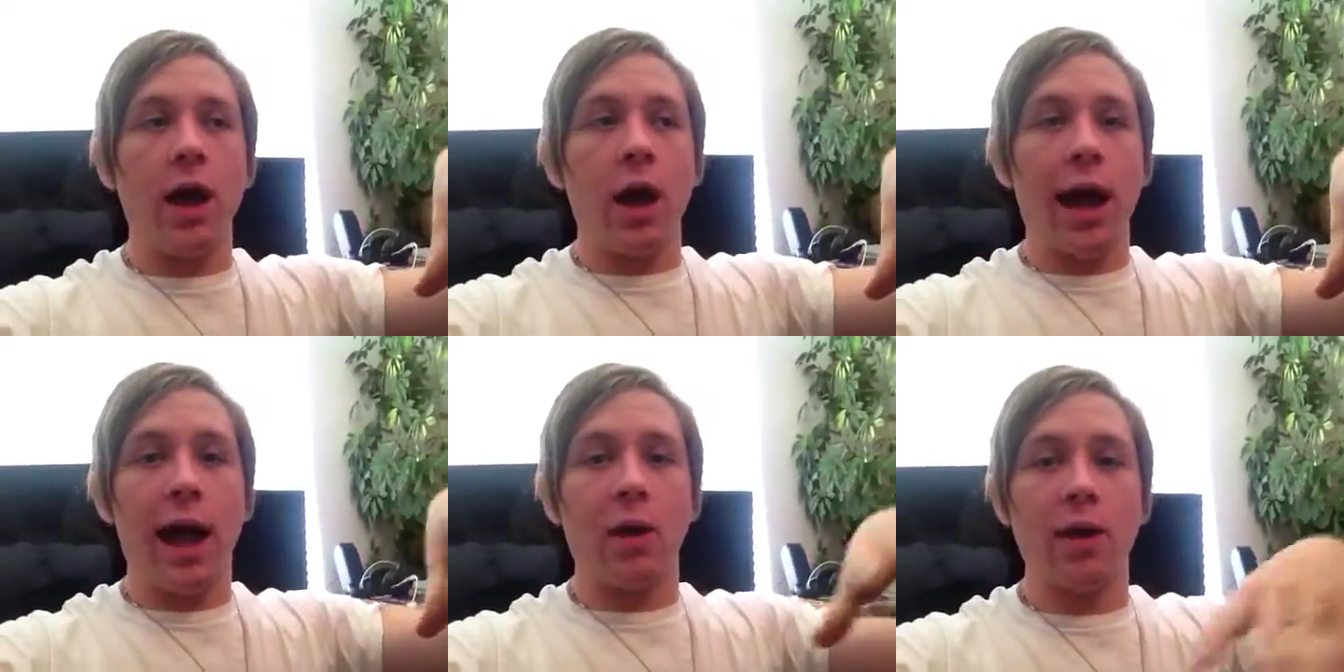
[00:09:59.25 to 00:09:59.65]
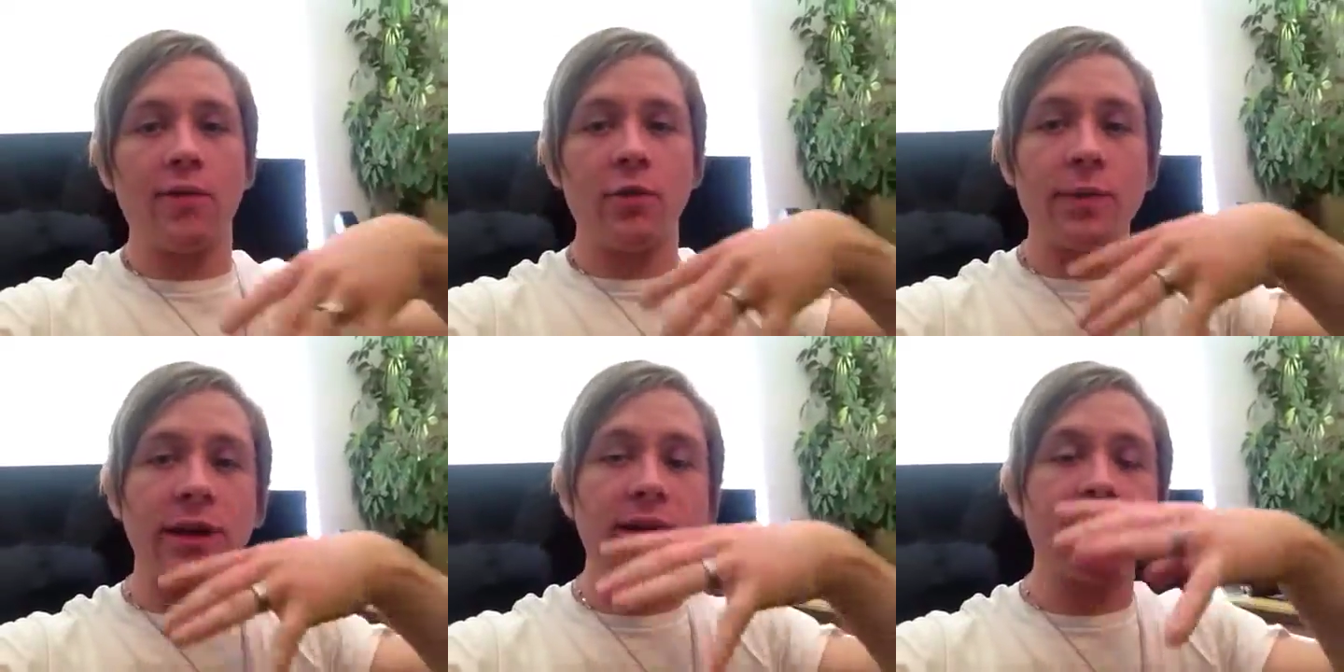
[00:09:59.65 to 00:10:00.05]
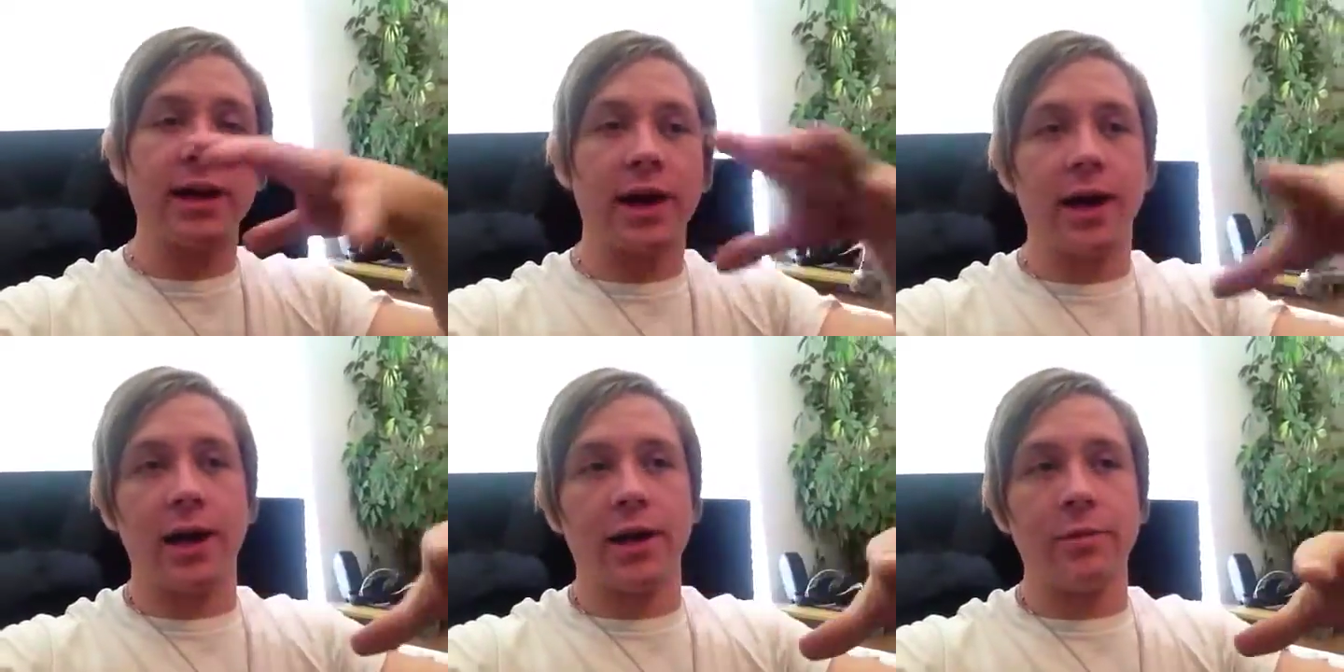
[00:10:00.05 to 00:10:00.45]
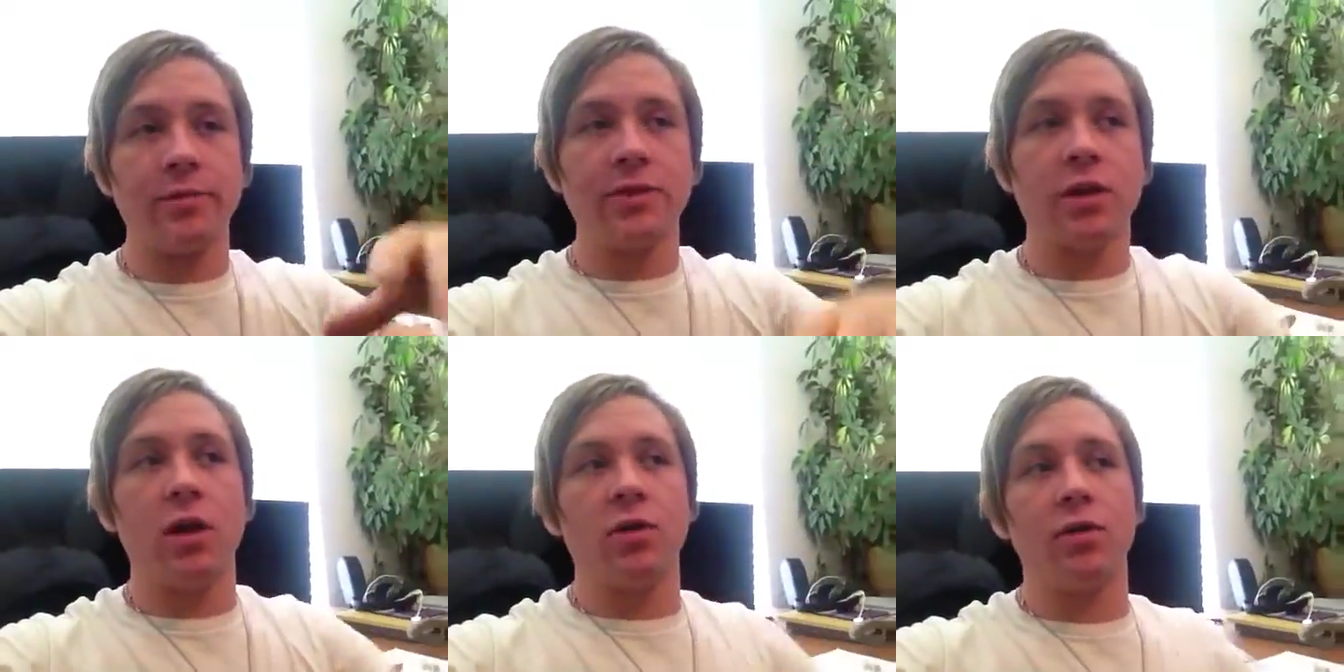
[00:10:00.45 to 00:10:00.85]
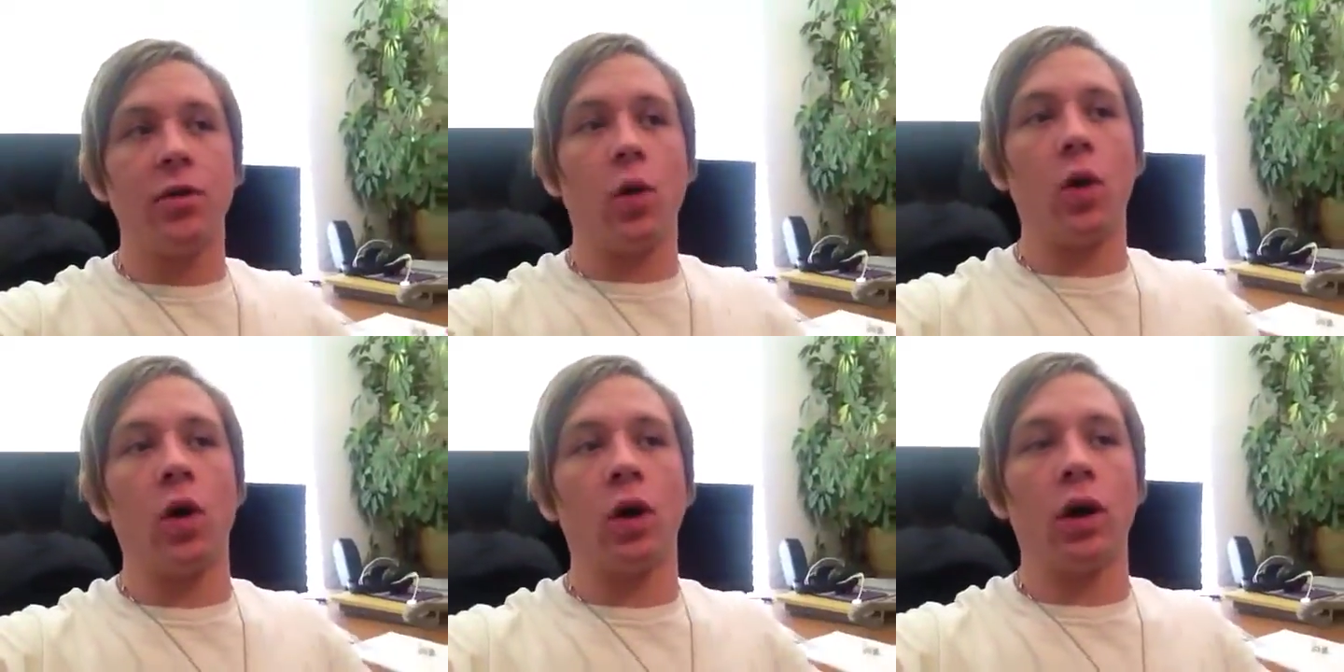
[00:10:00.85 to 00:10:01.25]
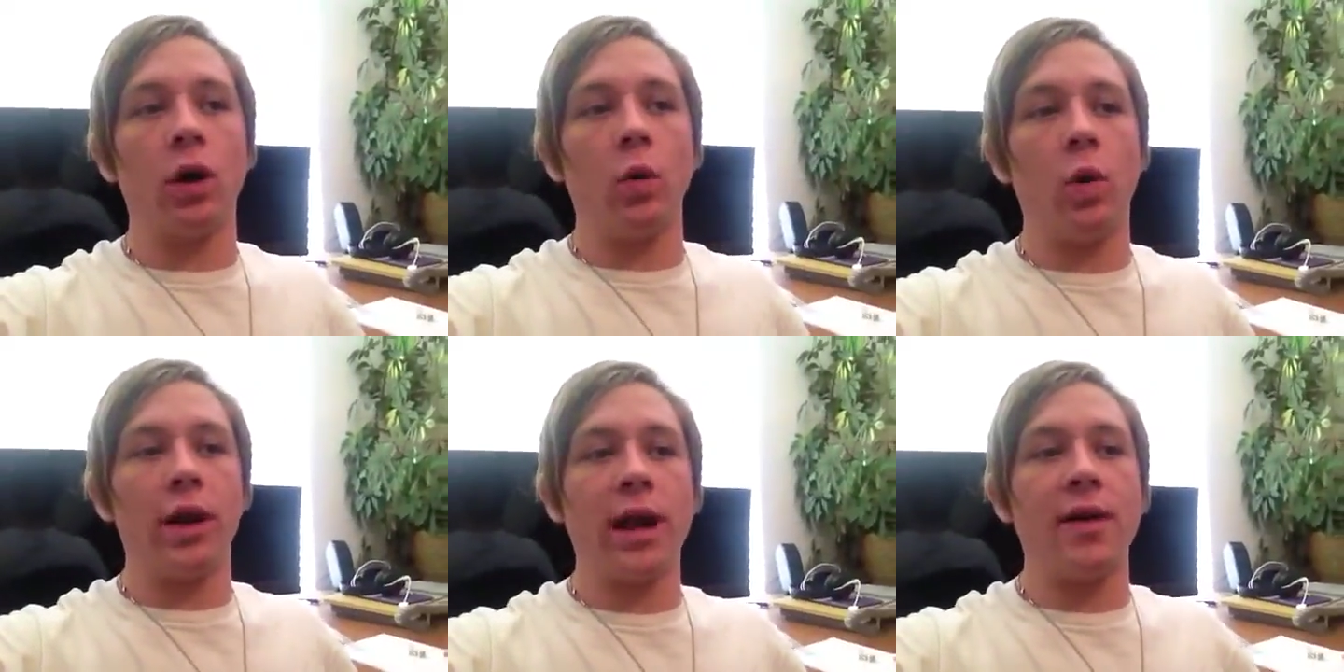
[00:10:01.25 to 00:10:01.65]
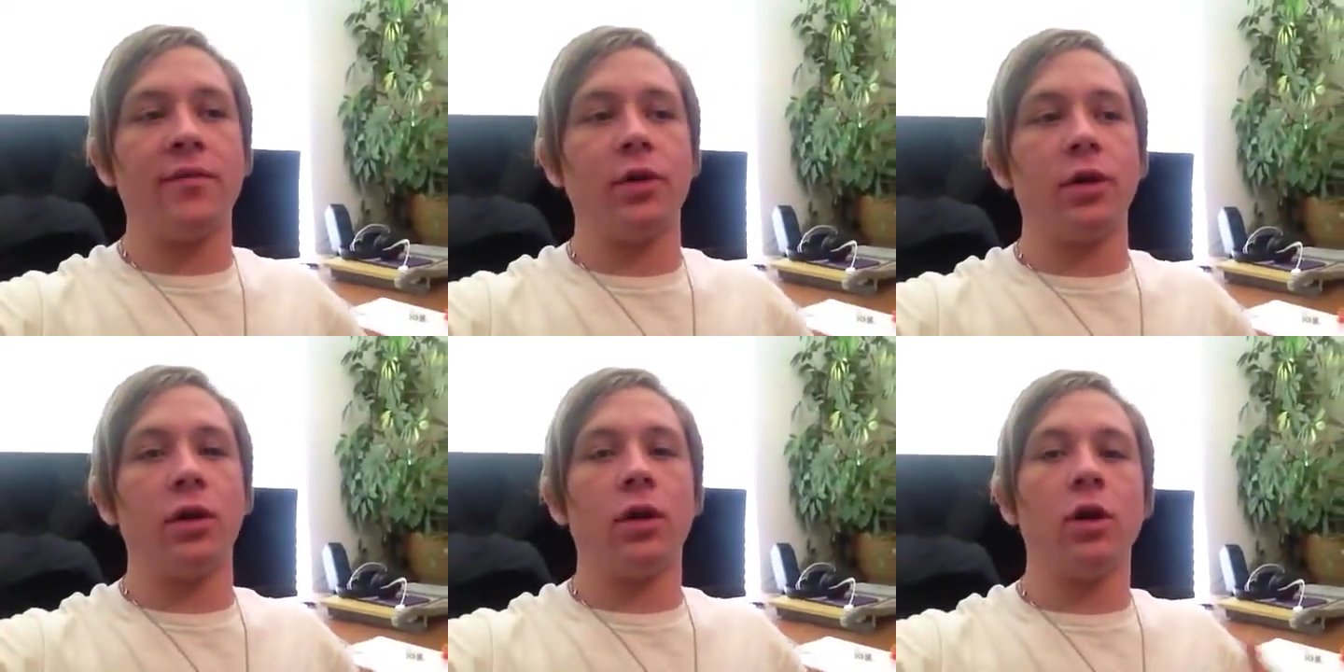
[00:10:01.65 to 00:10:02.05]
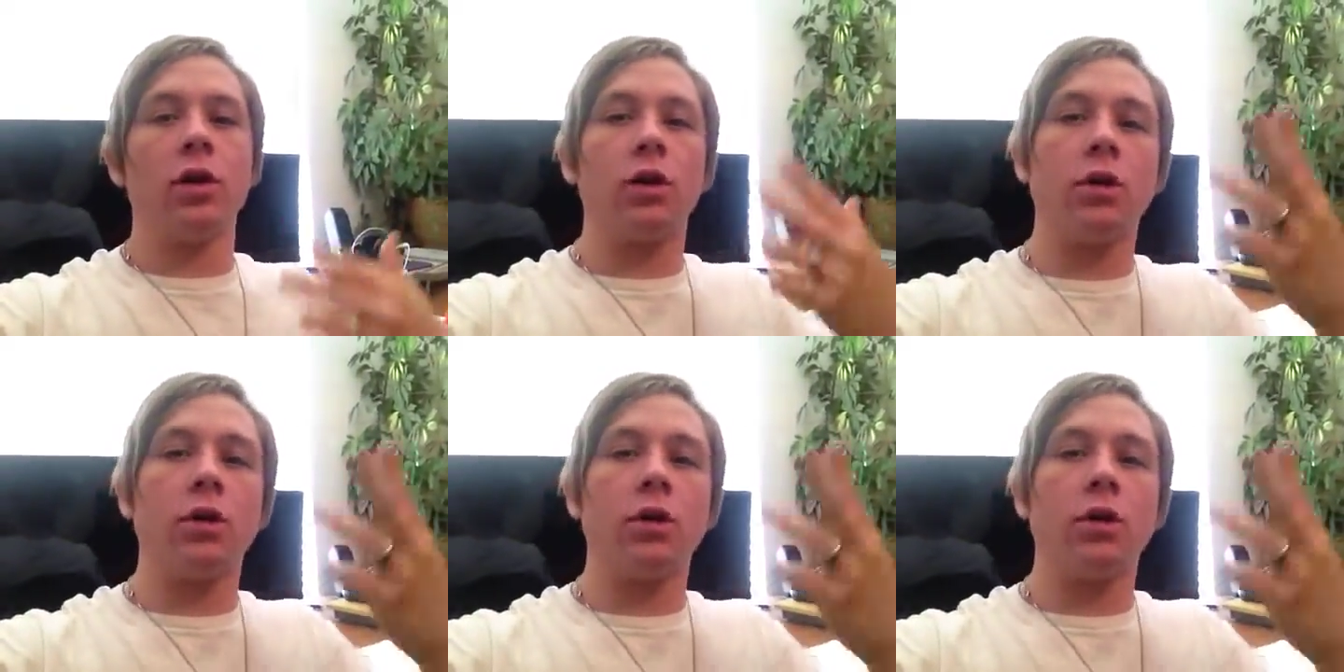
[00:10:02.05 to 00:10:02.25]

however many times for whatever